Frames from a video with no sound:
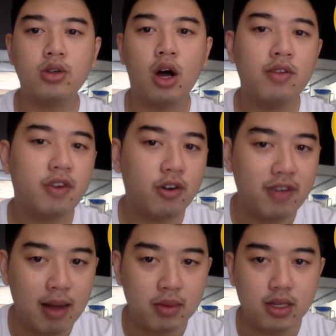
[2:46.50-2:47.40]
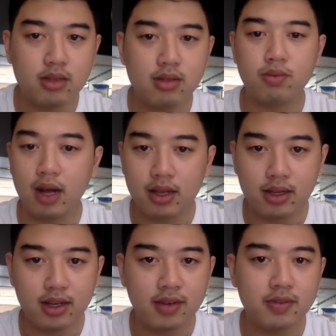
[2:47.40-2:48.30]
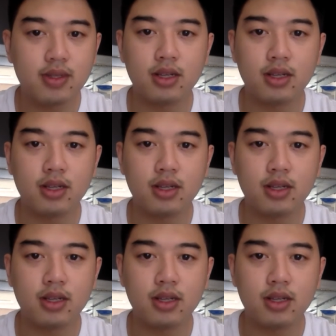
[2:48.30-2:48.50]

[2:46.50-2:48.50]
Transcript: All of our families, relatives,